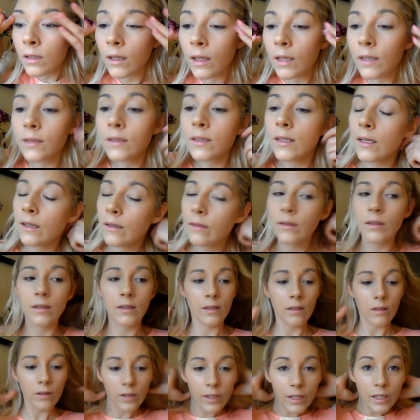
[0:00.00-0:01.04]
So that's it,
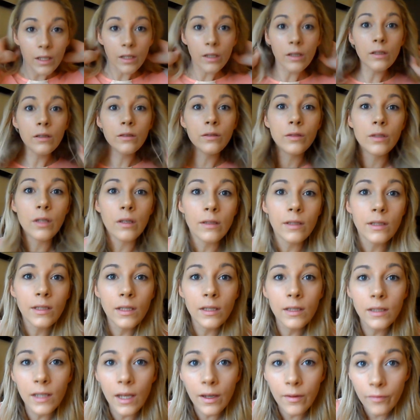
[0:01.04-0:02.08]
that's looking good. So it's
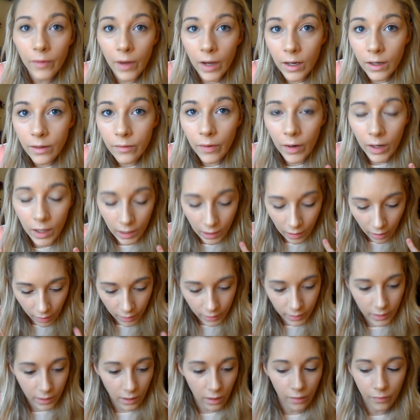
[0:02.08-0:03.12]
just a very
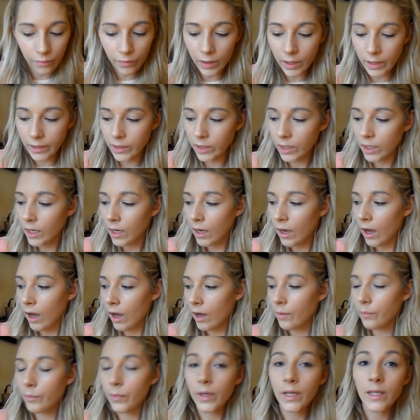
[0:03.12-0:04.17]
light coverage,
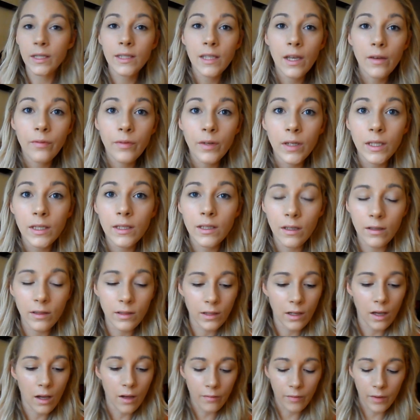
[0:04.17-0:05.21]
but it definitely
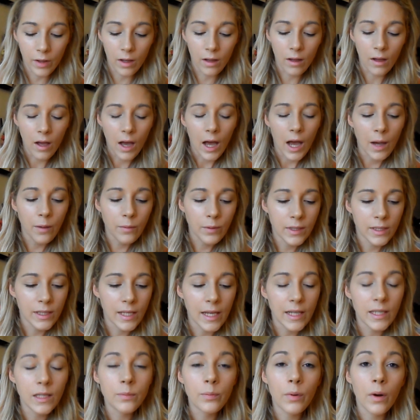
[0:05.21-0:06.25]
does cover. I would
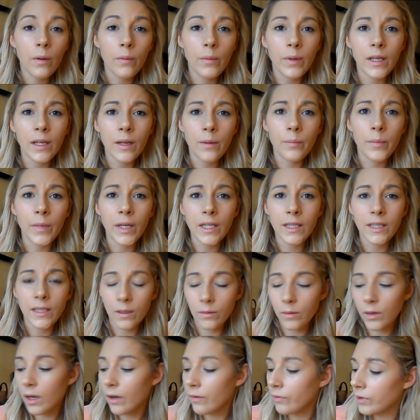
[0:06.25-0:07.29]
say it's probably a
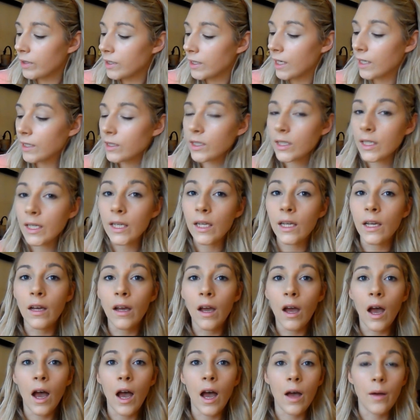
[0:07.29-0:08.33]
medium coverage actually,
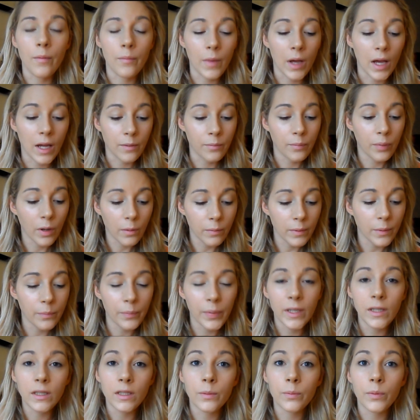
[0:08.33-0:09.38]
and probably
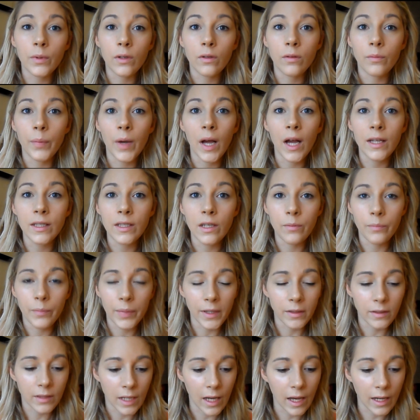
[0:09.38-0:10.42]
buildable, but I don't
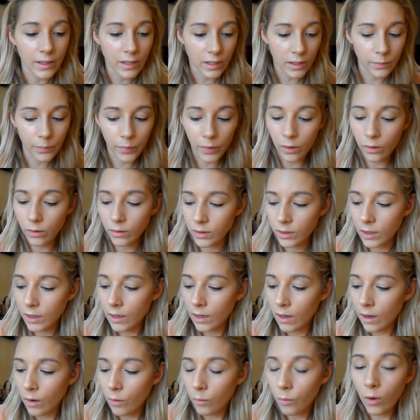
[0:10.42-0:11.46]
build it. I just put
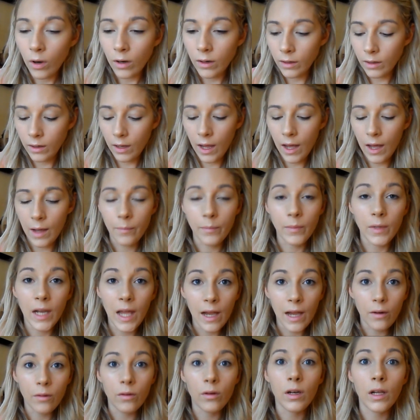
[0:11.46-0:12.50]
one
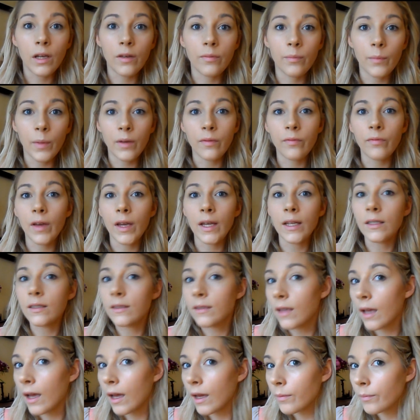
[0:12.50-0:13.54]
layer all over my
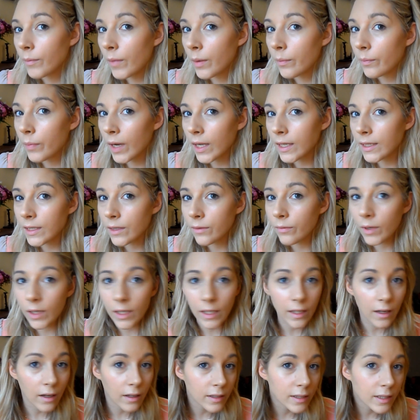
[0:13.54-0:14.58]
face and blend it
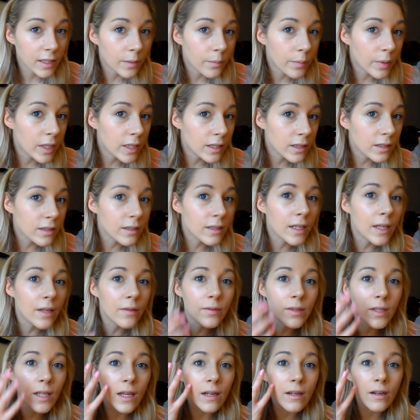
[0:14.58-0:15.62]
really nicely, but it just
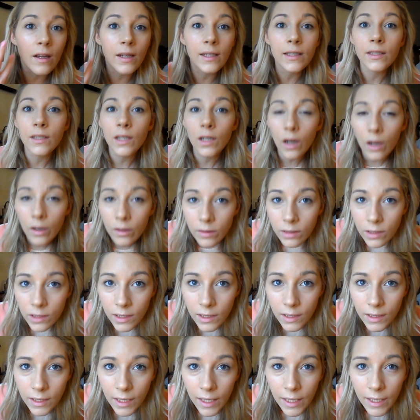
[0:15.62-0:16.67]
gives that nice glow to
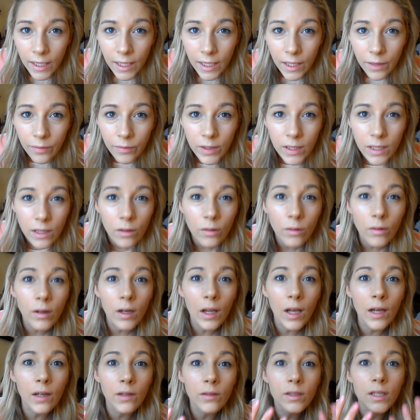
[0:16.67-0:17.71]
the skin. It evens it
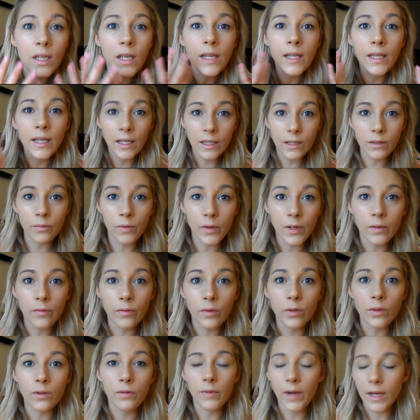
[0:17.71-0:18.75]
all out, gets rid
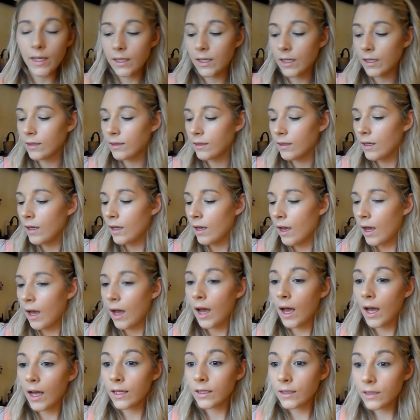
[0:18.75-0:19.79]
of all the redness,
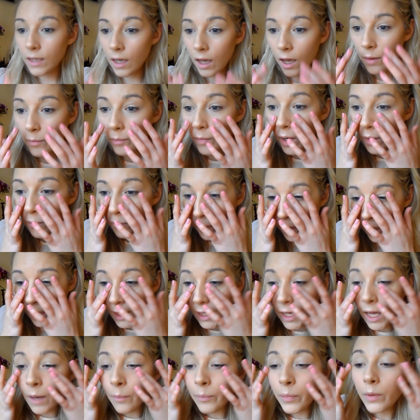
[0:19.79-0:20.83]
and I'm
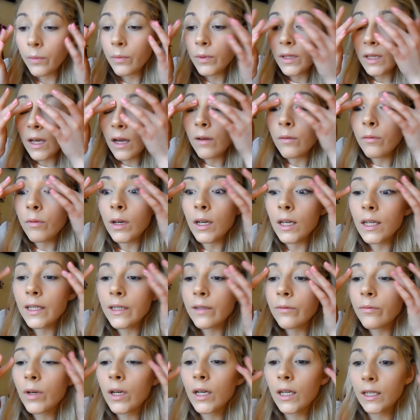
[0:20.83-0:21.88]
really happy with it. I
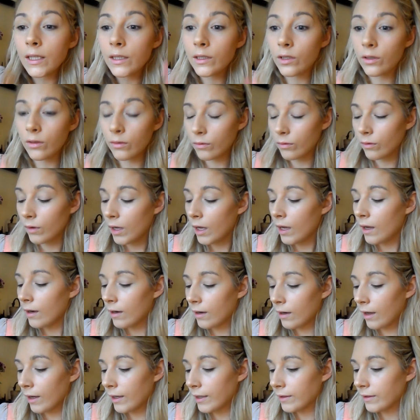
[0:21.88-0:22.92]
really do
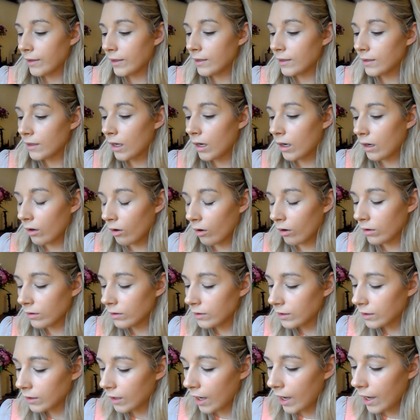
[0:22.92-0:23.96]
like this a
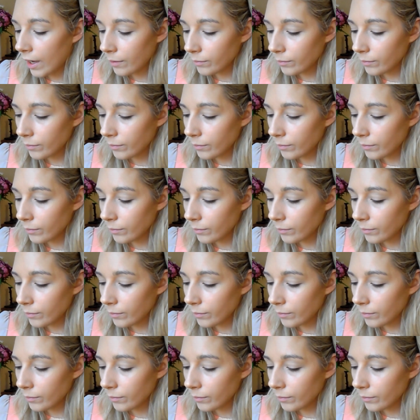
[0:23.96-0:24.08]
lot.